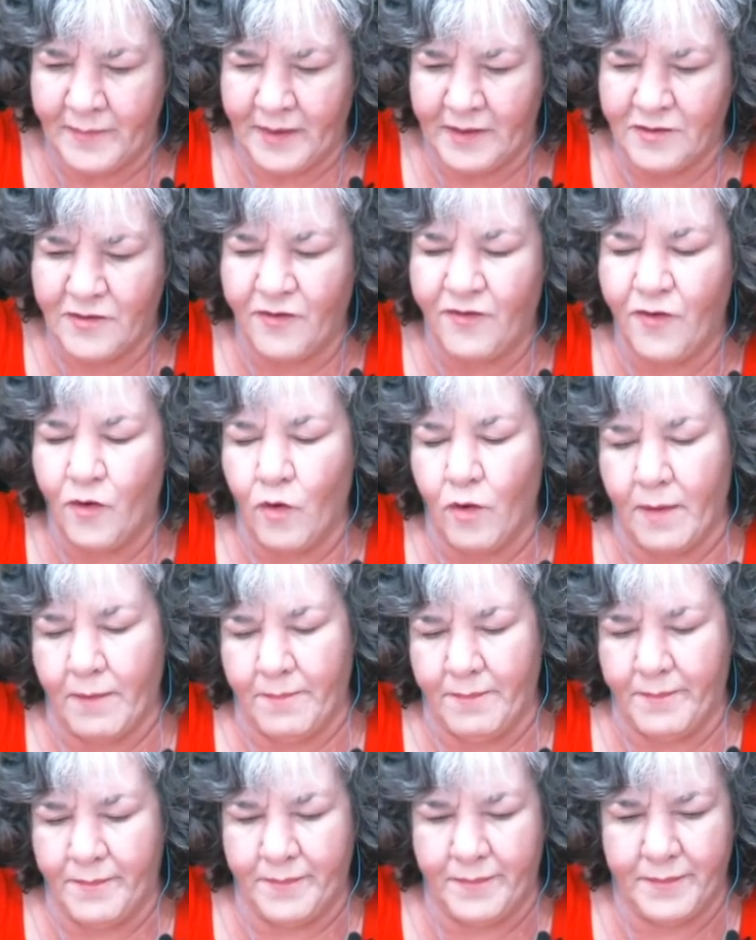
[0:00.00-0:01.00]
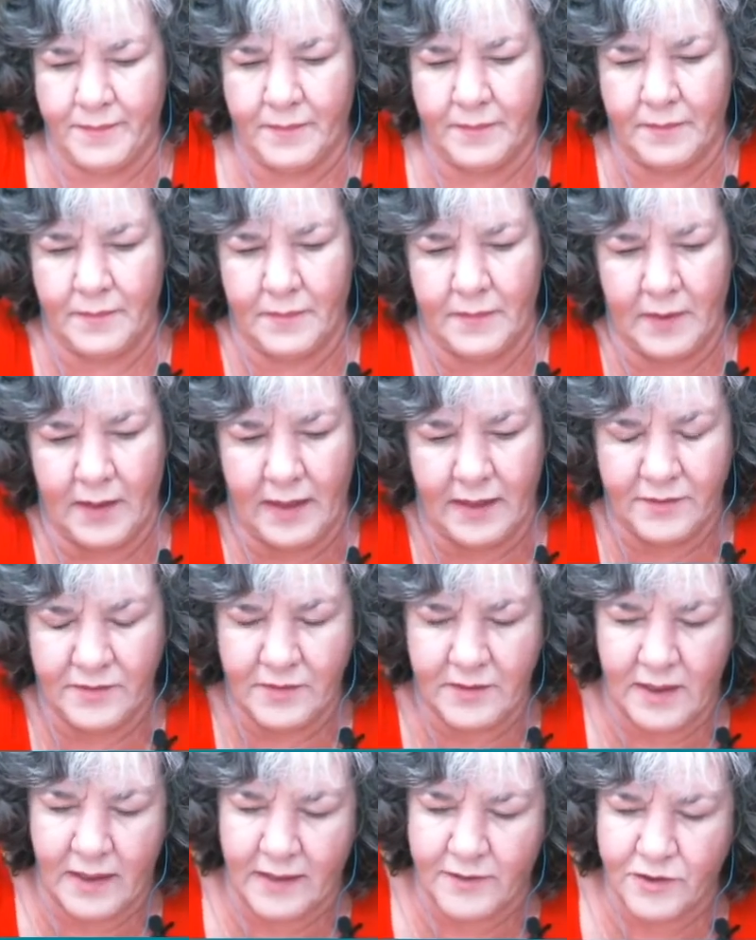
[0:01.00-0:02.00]
deform
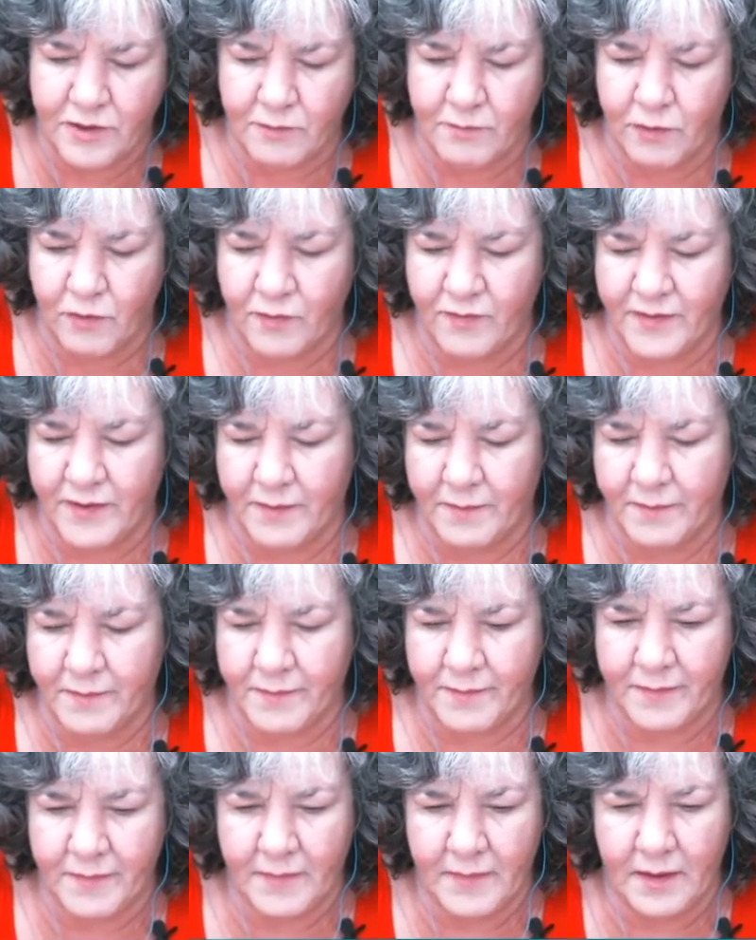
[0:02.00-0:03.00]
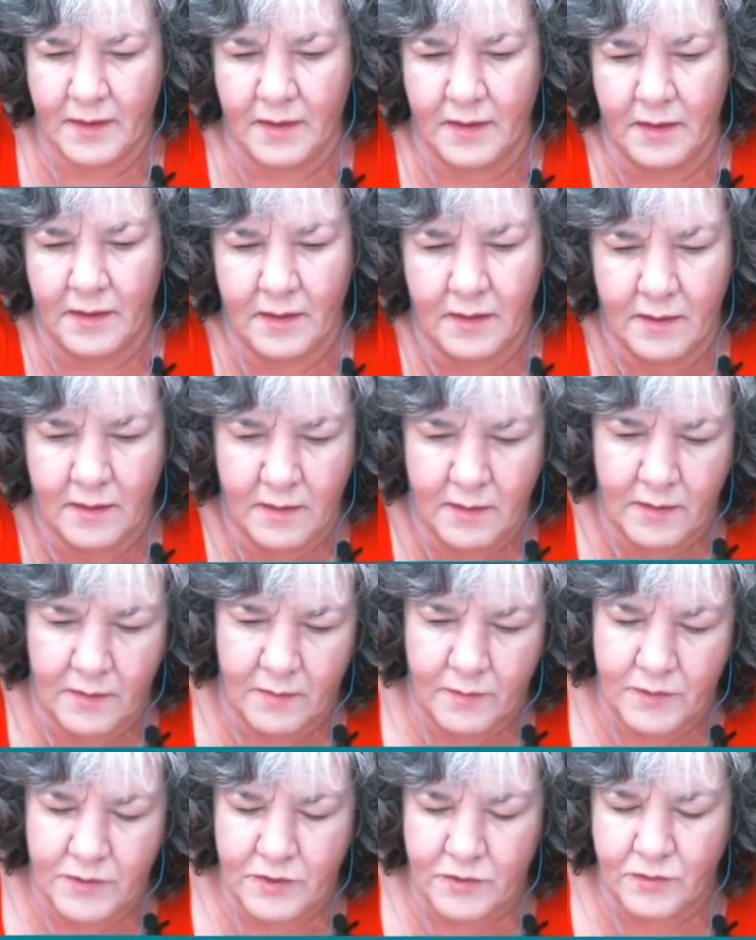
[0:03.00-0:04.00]
as you move them,
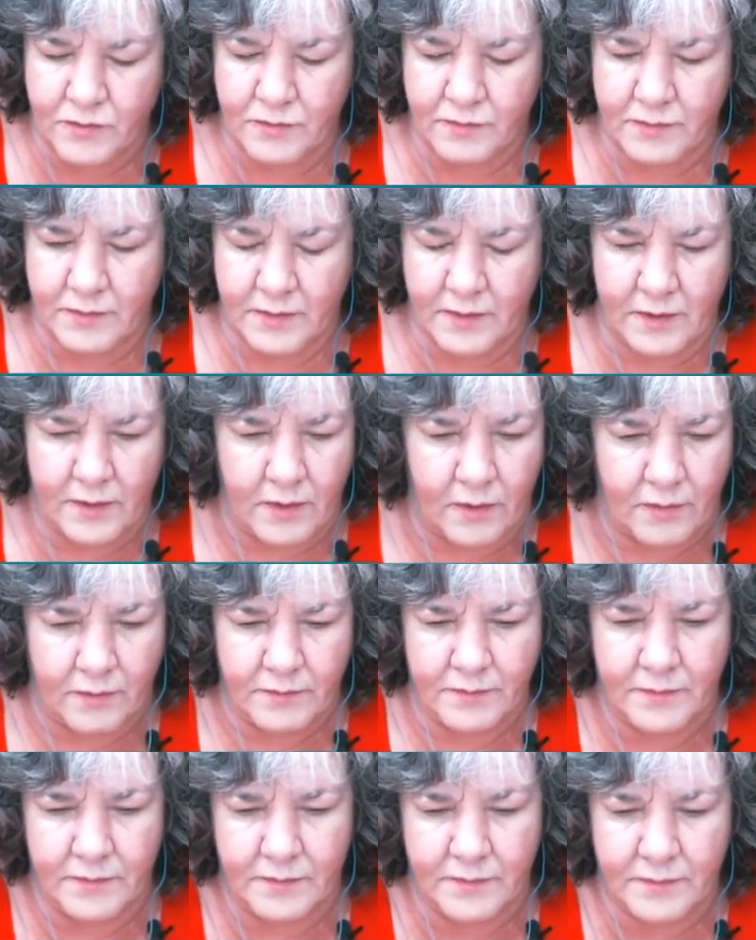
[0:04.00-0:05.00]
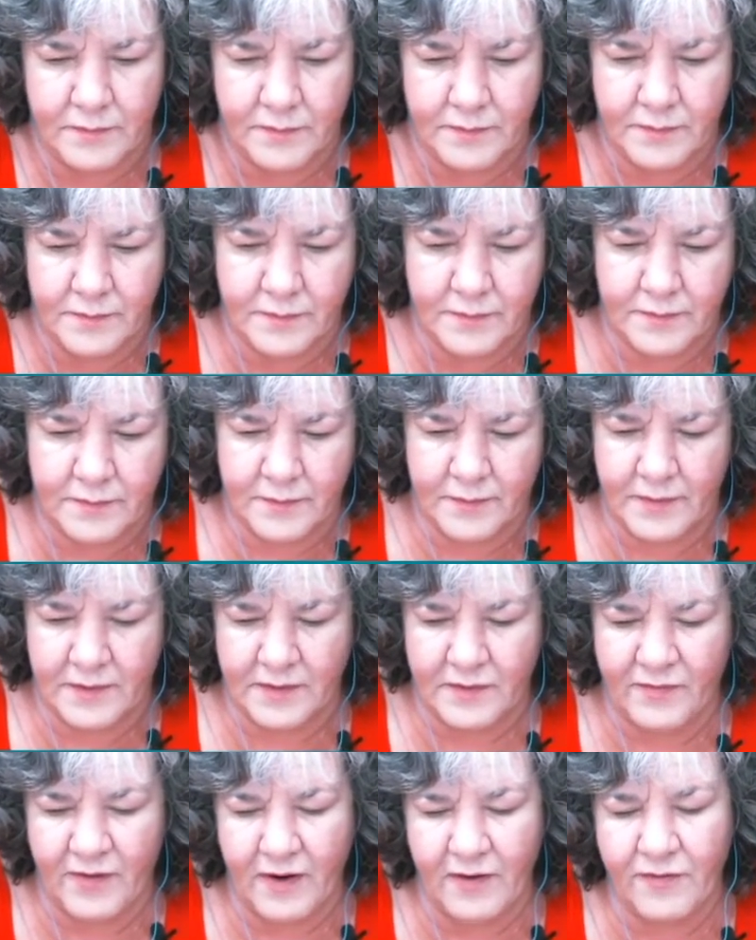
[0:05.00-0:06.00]
which is,
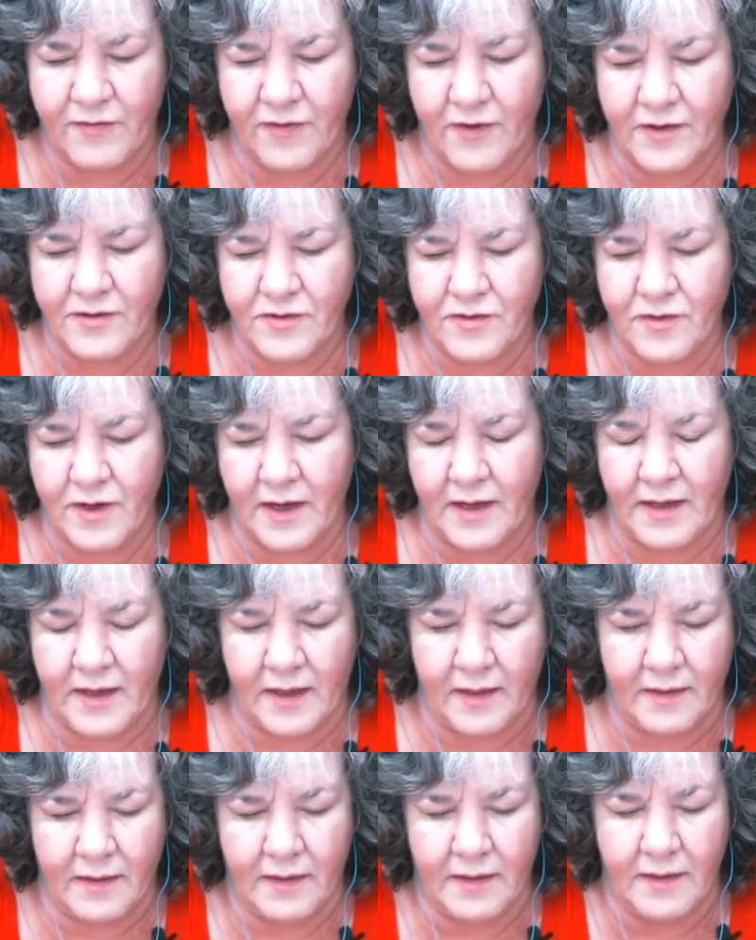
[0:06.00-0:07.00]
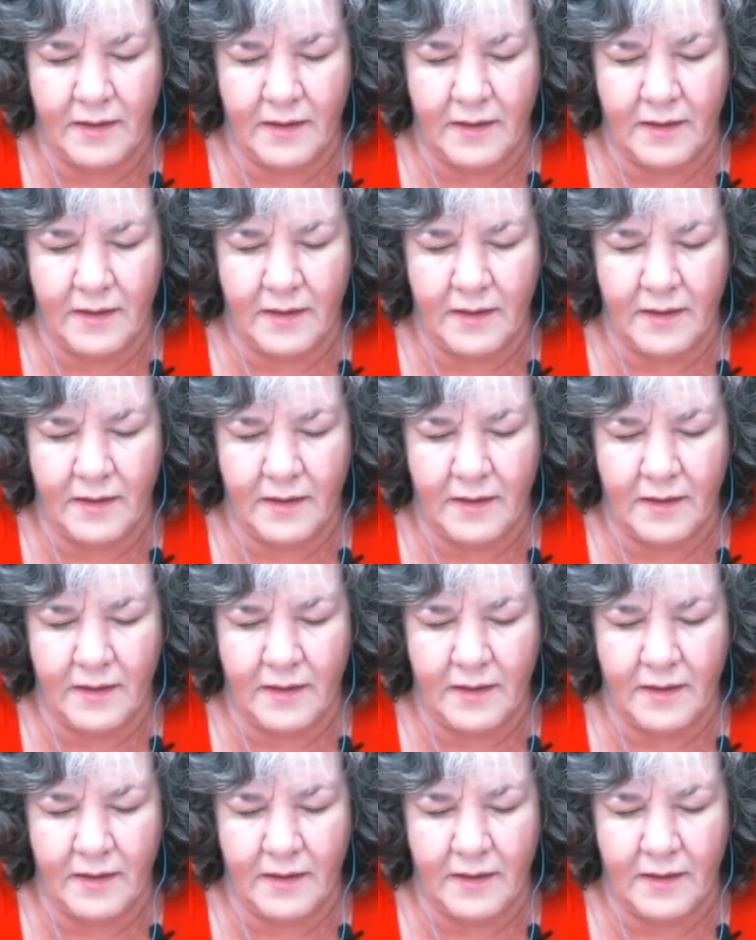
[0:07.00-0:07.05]
it's very frustrating.